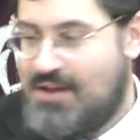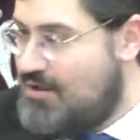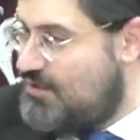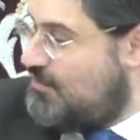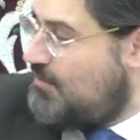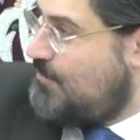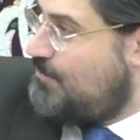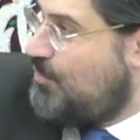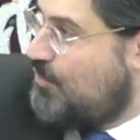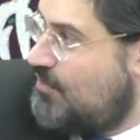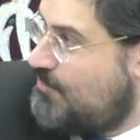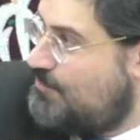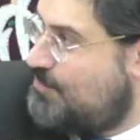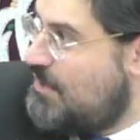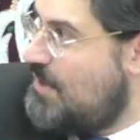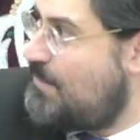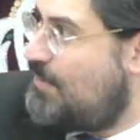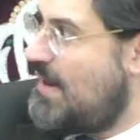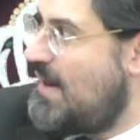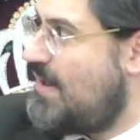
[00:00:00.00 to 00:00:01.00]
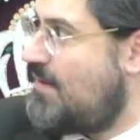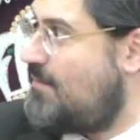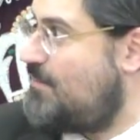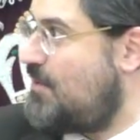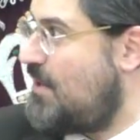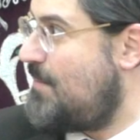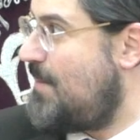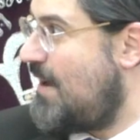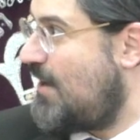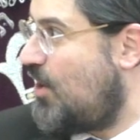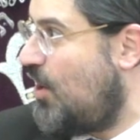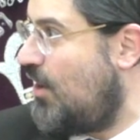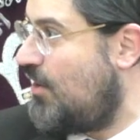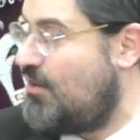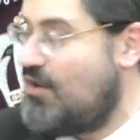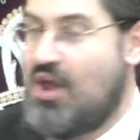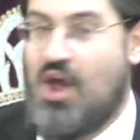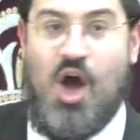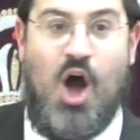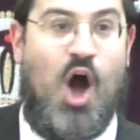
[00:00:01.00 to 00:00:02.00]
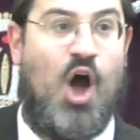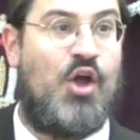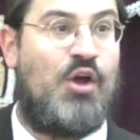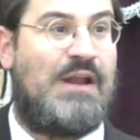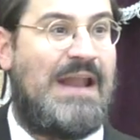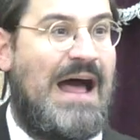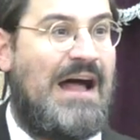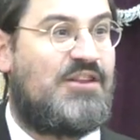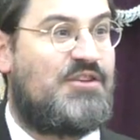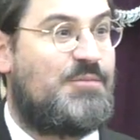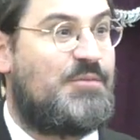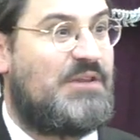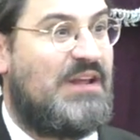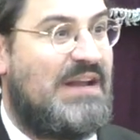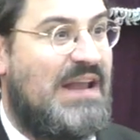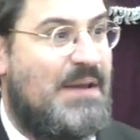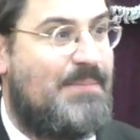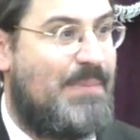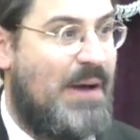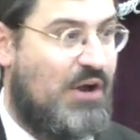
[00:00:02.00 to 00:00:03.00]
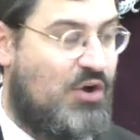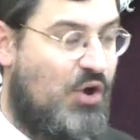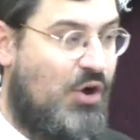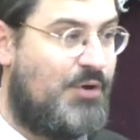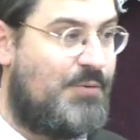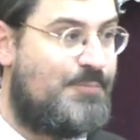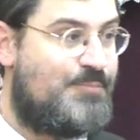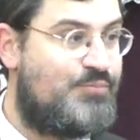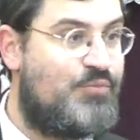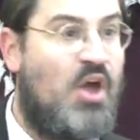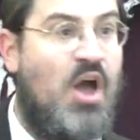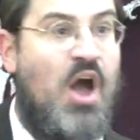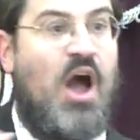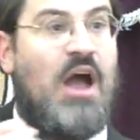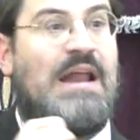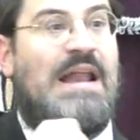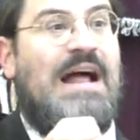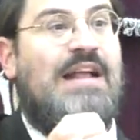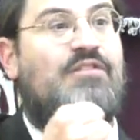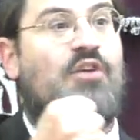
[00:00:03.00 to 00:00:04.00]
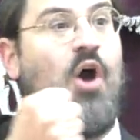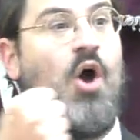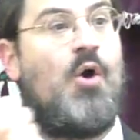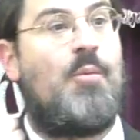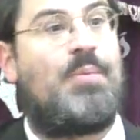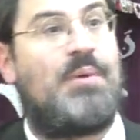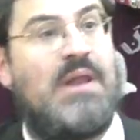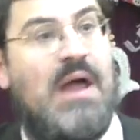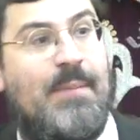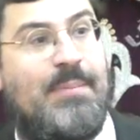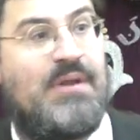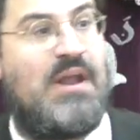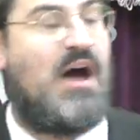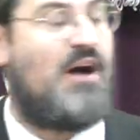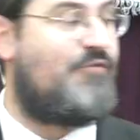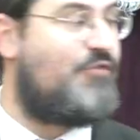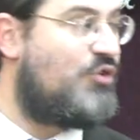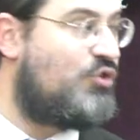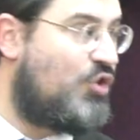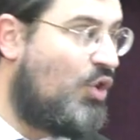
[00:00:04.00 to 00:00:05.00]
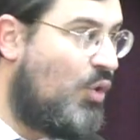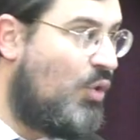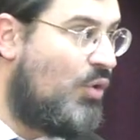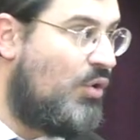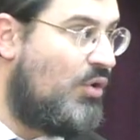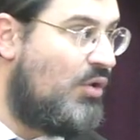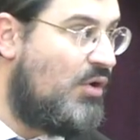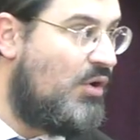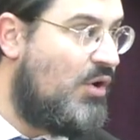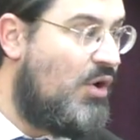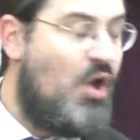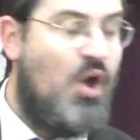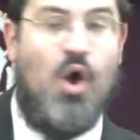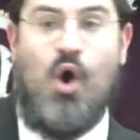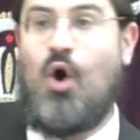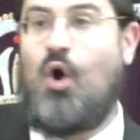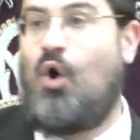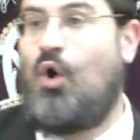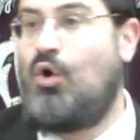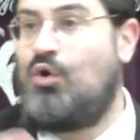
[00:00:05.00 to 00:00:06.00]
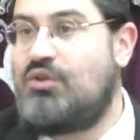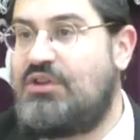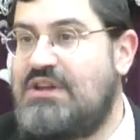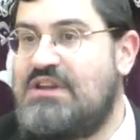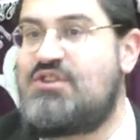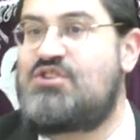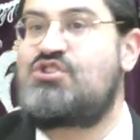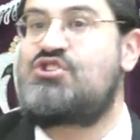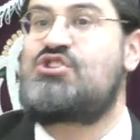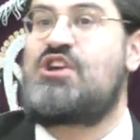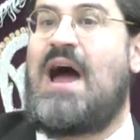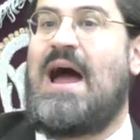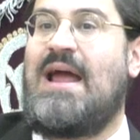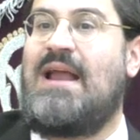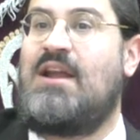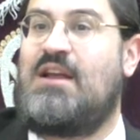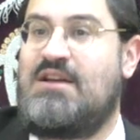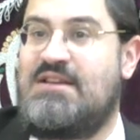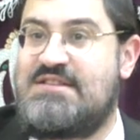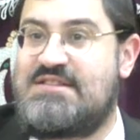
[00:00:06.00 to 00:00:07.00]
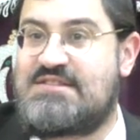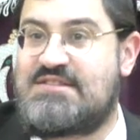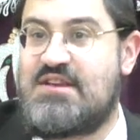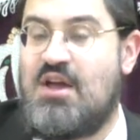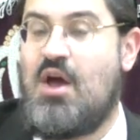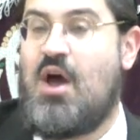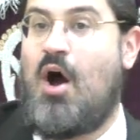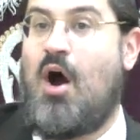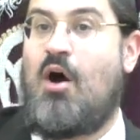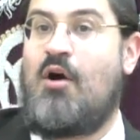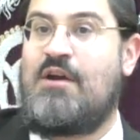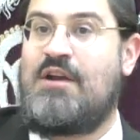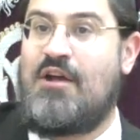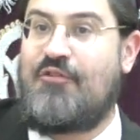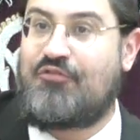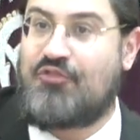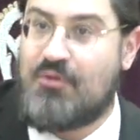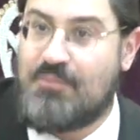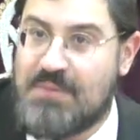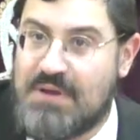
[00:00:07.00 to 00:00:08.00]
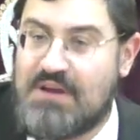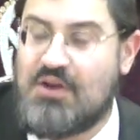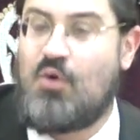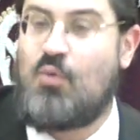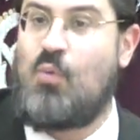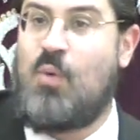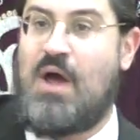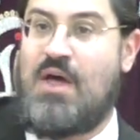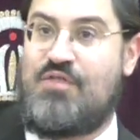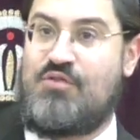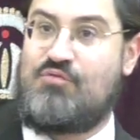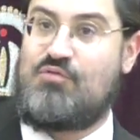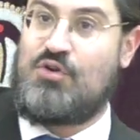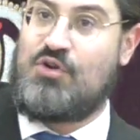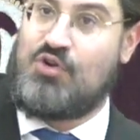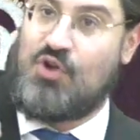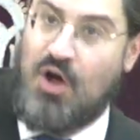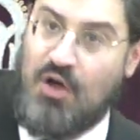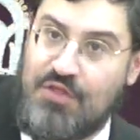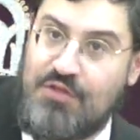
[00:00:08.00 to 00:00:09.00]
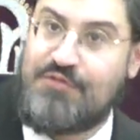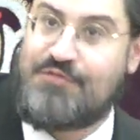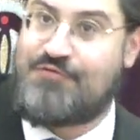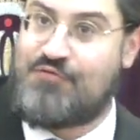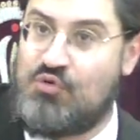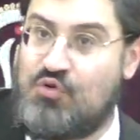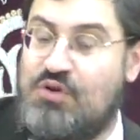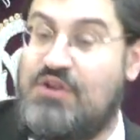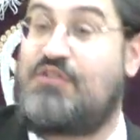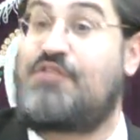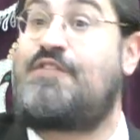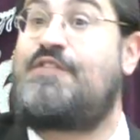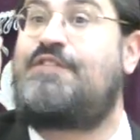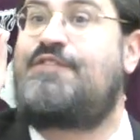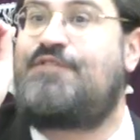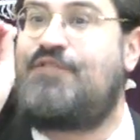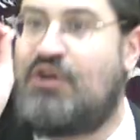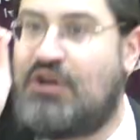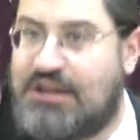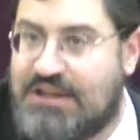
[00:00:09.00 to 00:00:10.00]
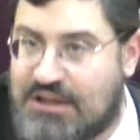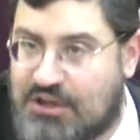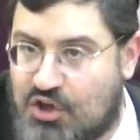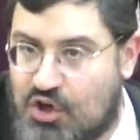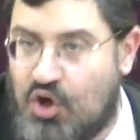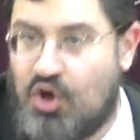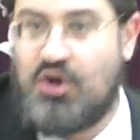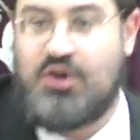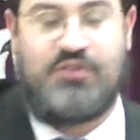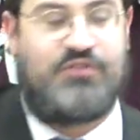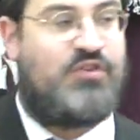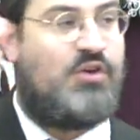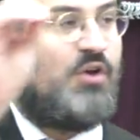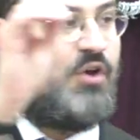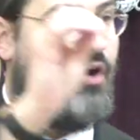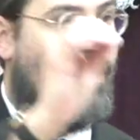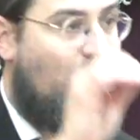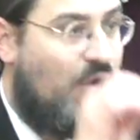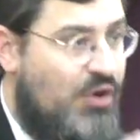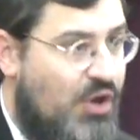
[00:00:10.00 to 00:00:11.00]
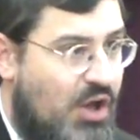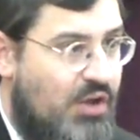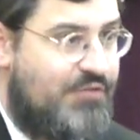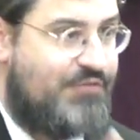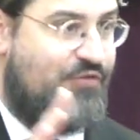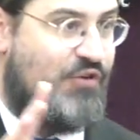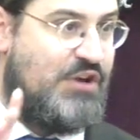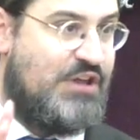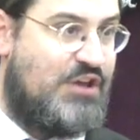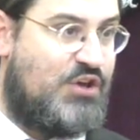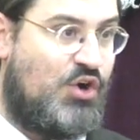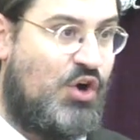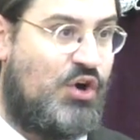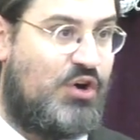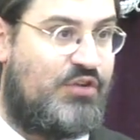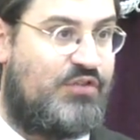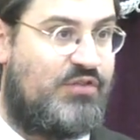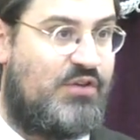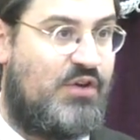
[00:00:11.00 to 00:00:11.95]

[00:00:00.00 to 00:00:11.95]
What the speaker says: you're going to put it back on. Are you allowed to put the lid back on? Are you allowed to open up an oven door? All these shilas are enough gemina whether or not the food is fully cooked or not fully cooked.